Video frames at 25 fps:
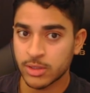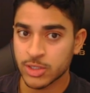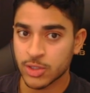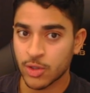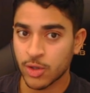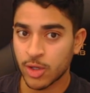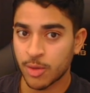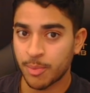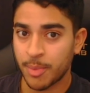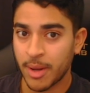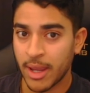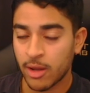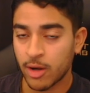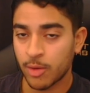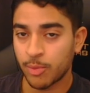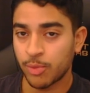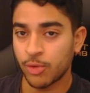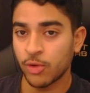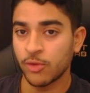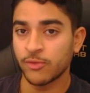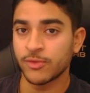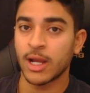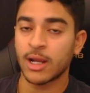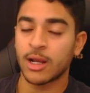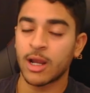Just go to
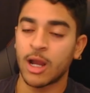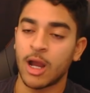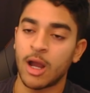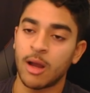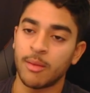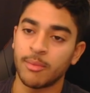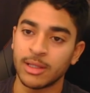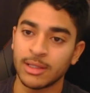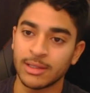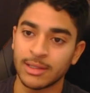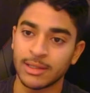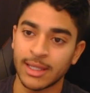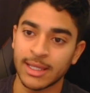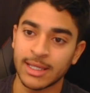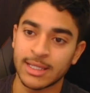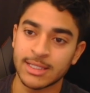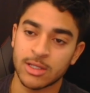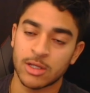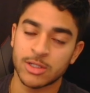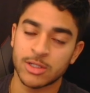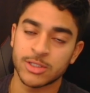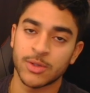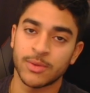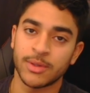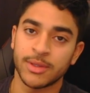payoutapproved.com. Link is
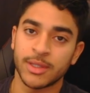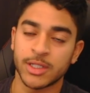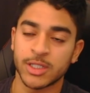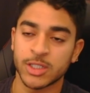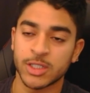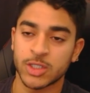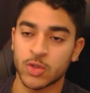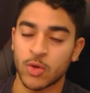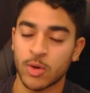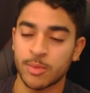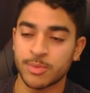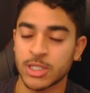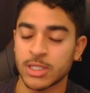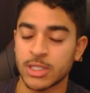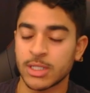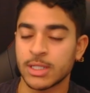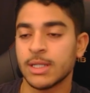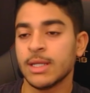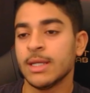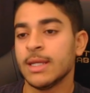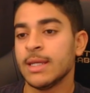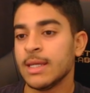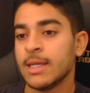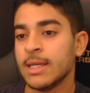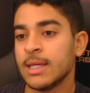also in the description,
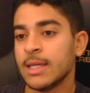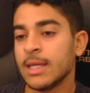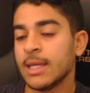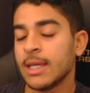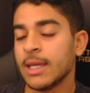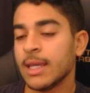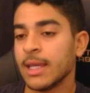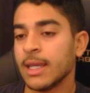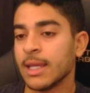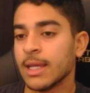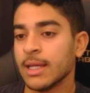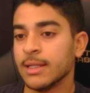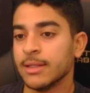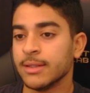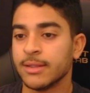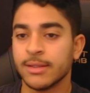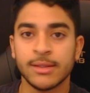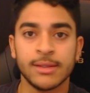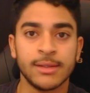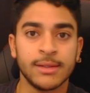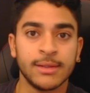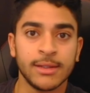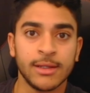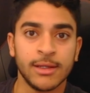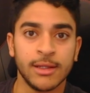and
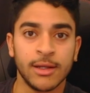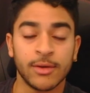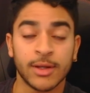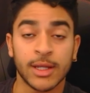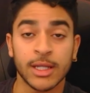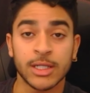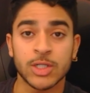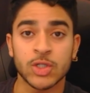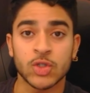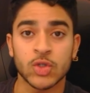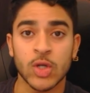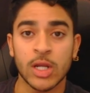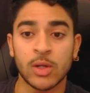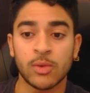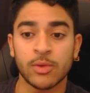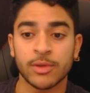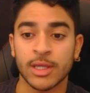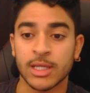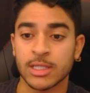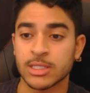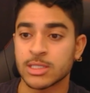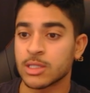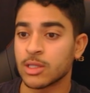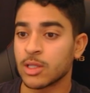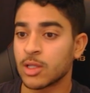get to trade with
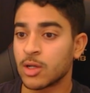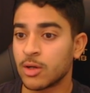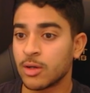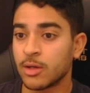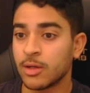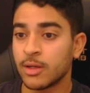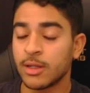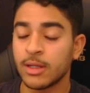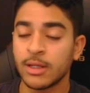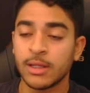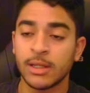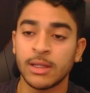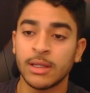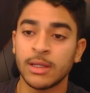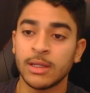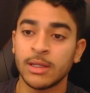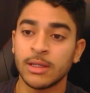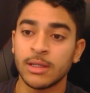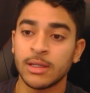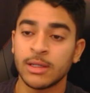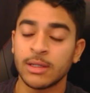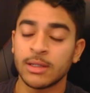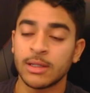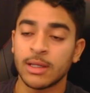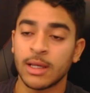us. Learn
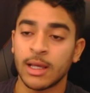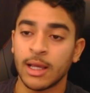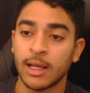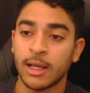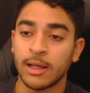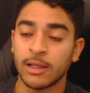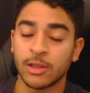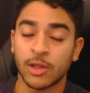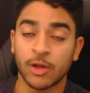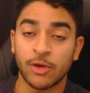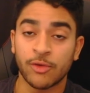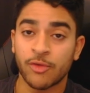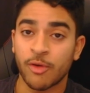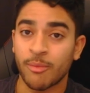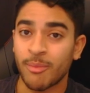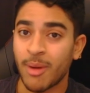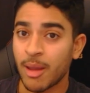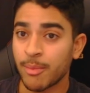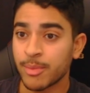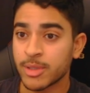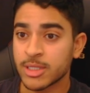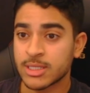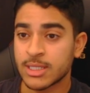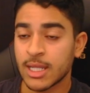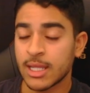from my
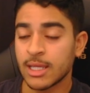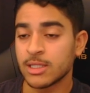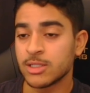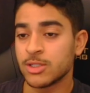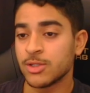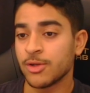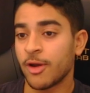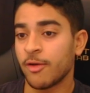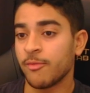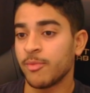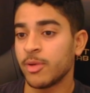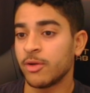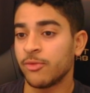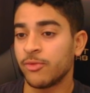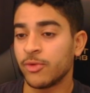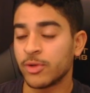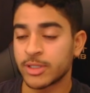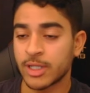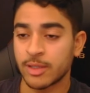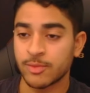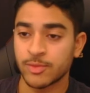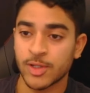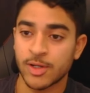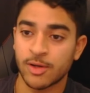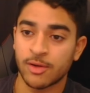mistakes. I've been a
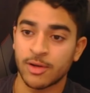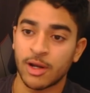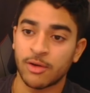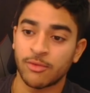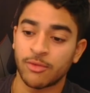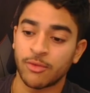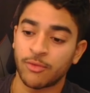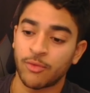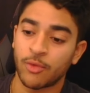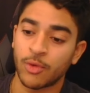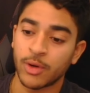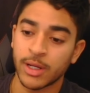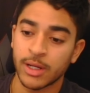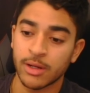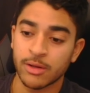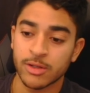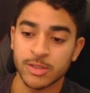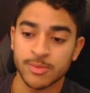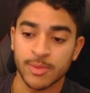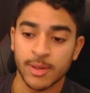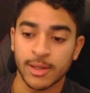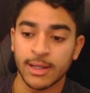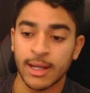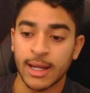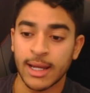full-time trader now for 4 years,
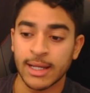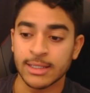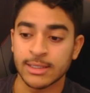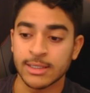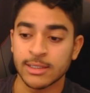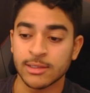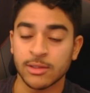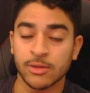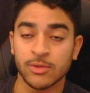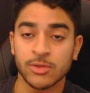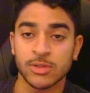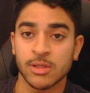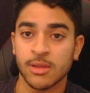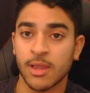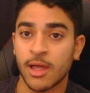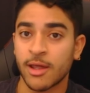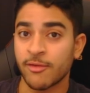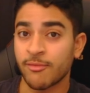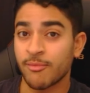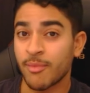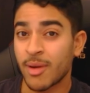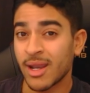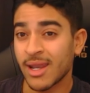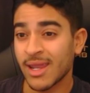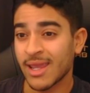but I did lose a lot
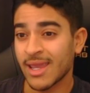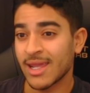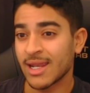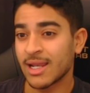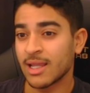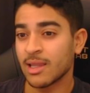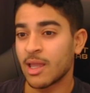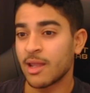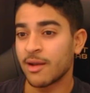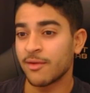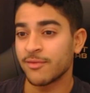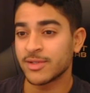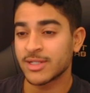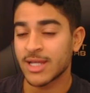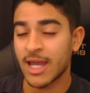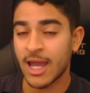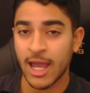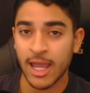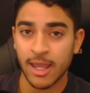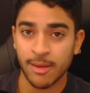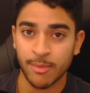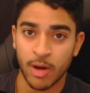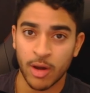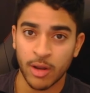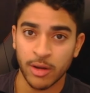of money and a lot of
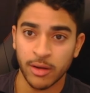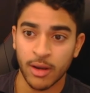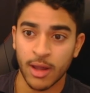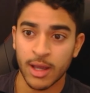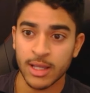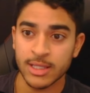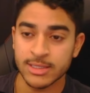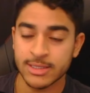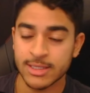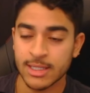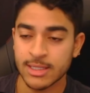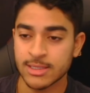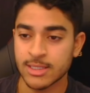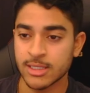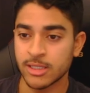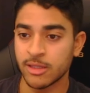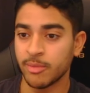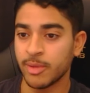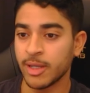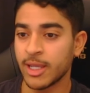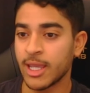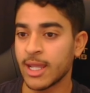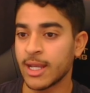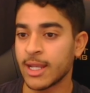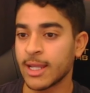time on nonsense in the
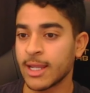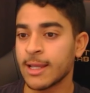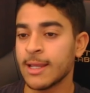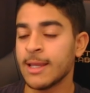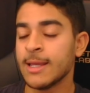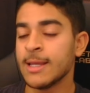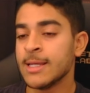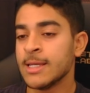beginning.